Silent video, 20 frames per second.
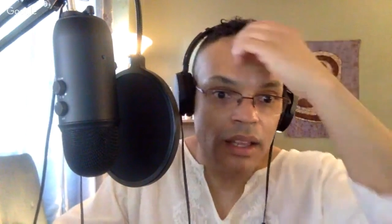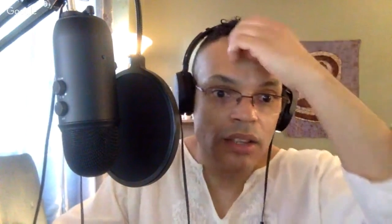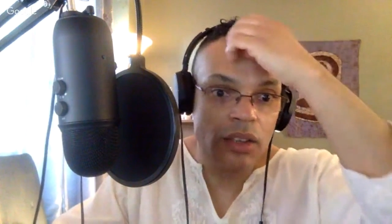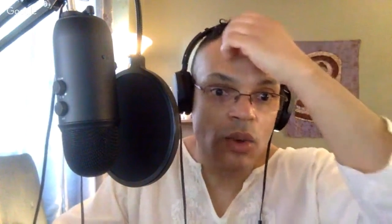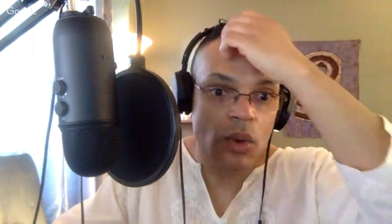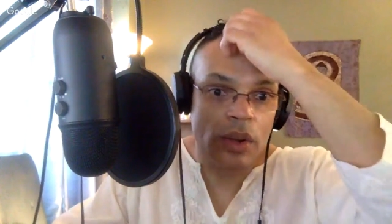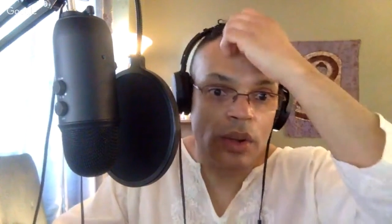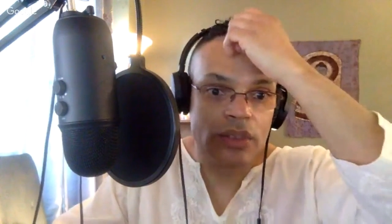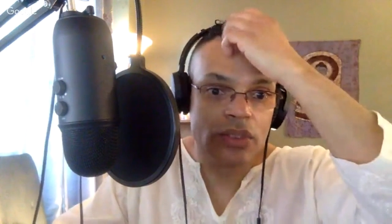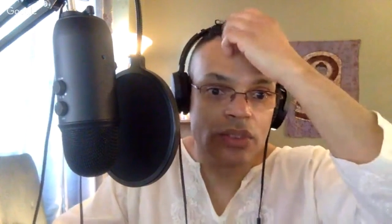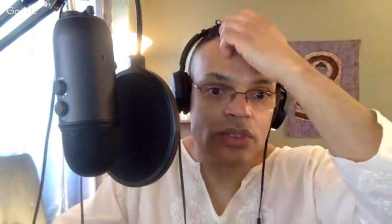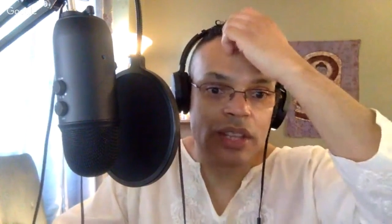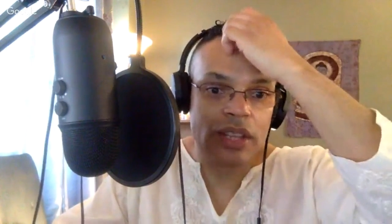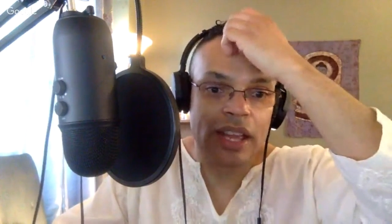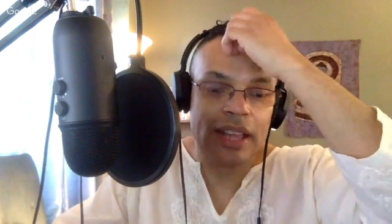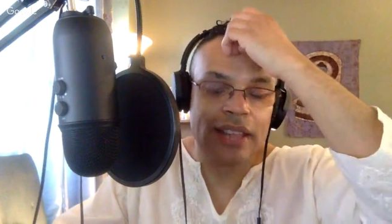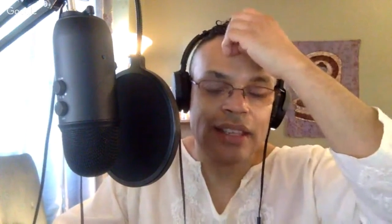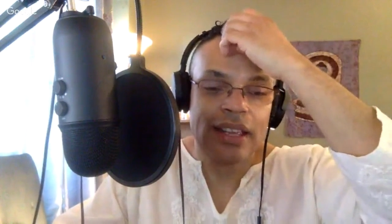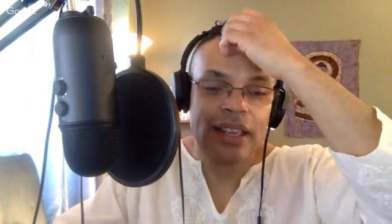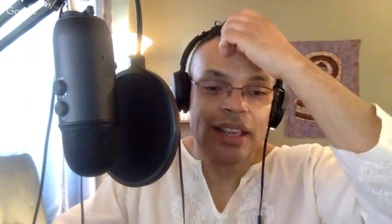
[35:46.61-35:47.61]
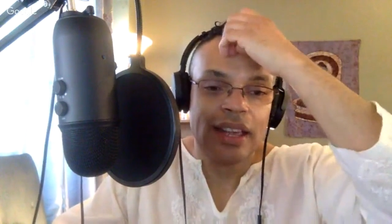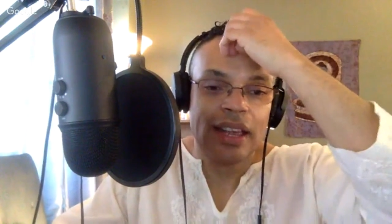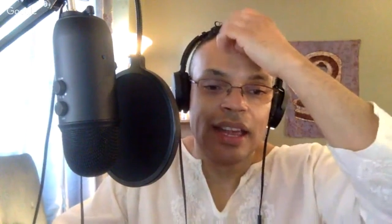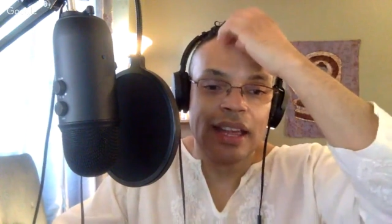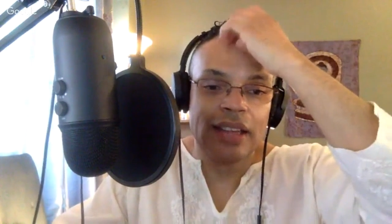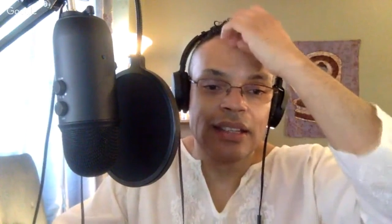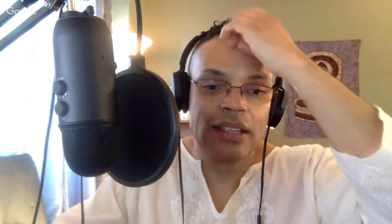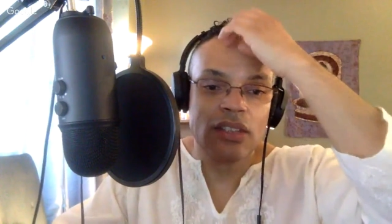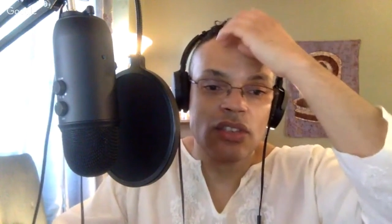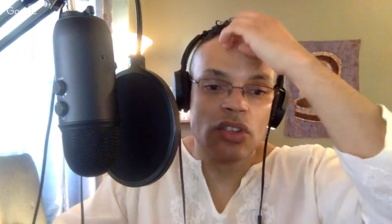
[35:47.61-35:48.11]
You understand?
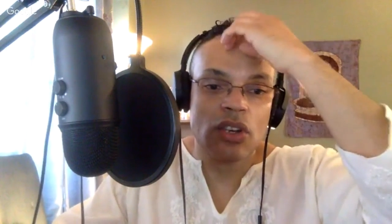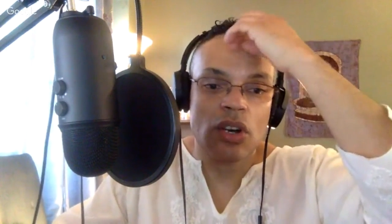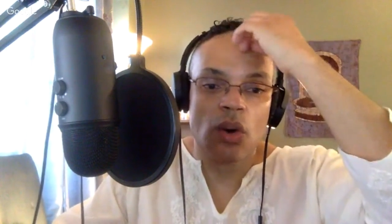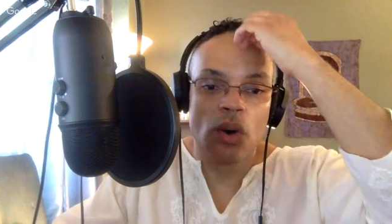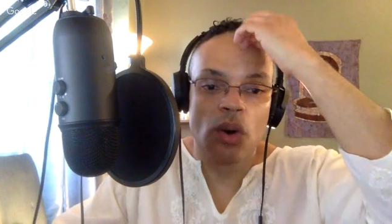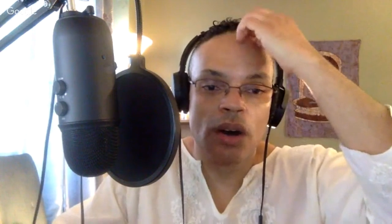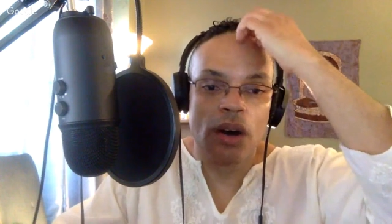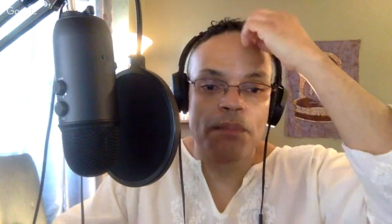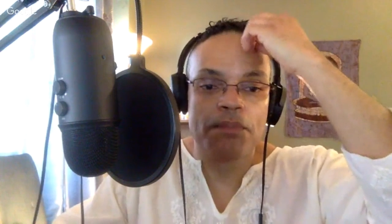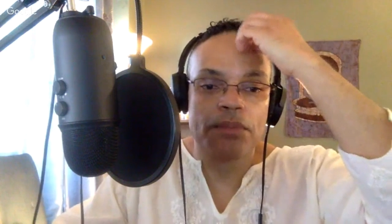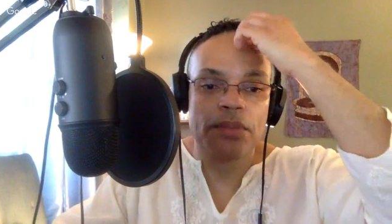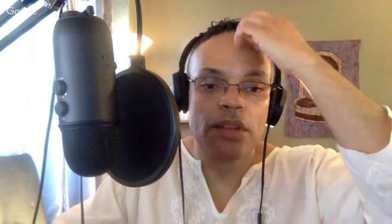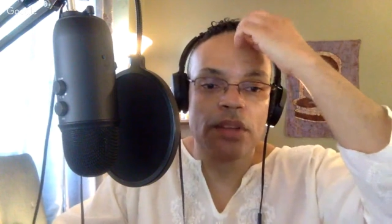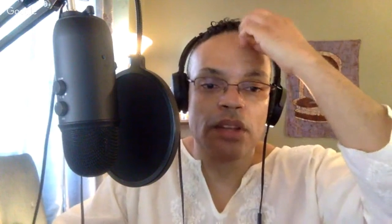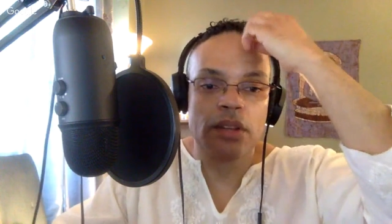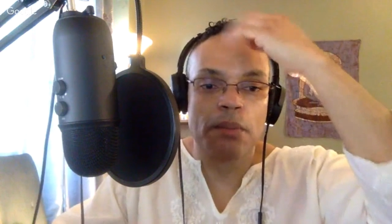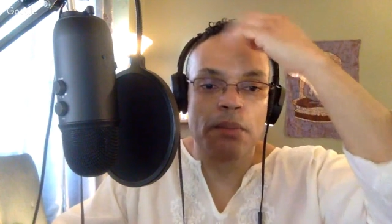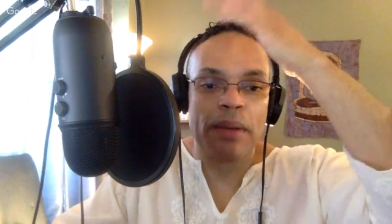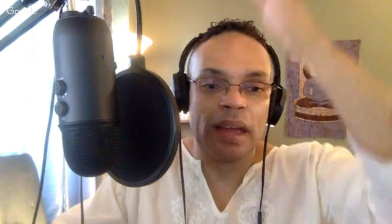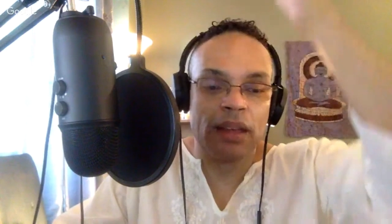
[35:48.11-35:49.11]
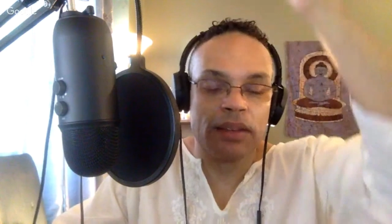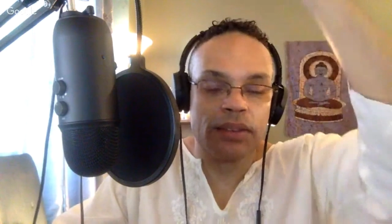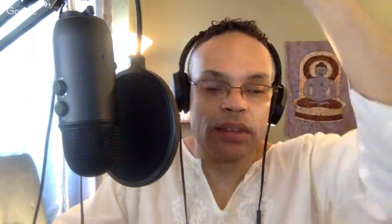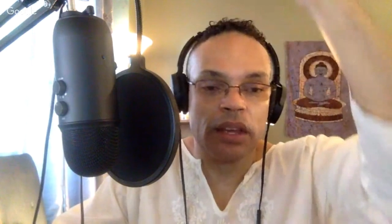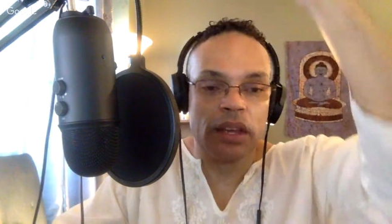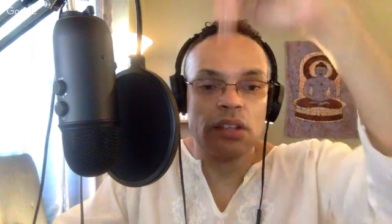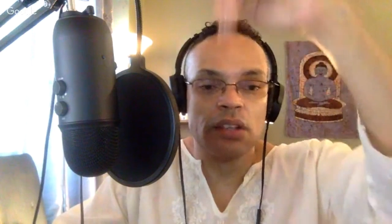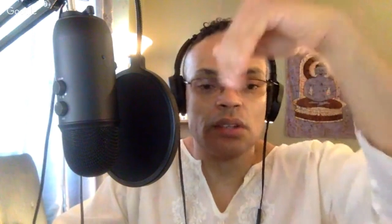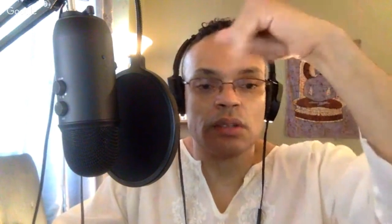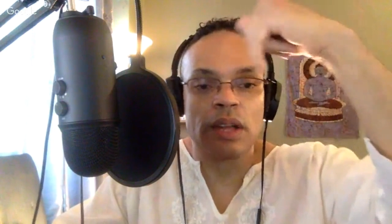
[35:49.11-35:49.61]
And then as you go up the
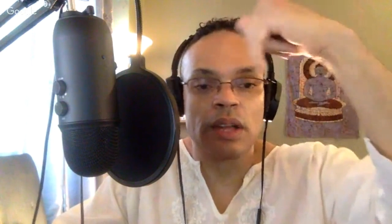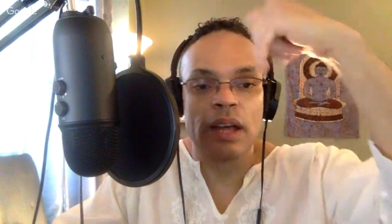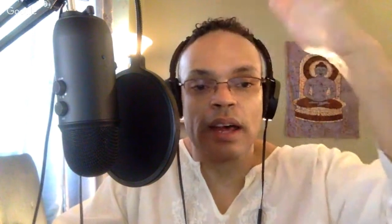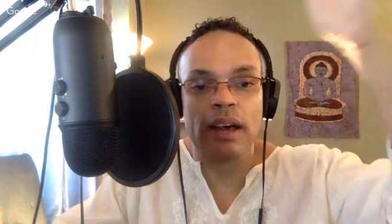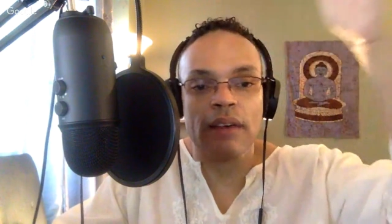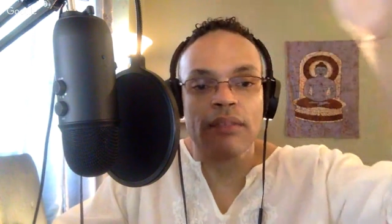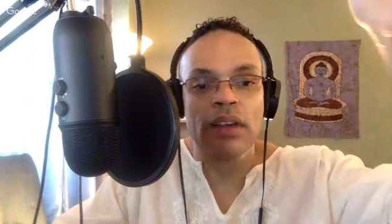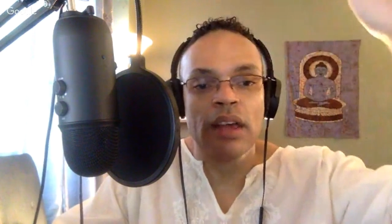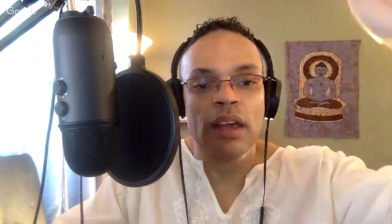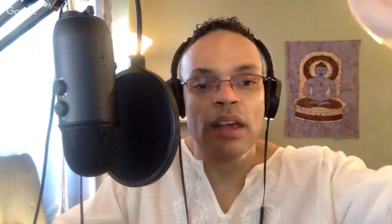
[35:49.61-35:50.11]
pantheon, you'll have,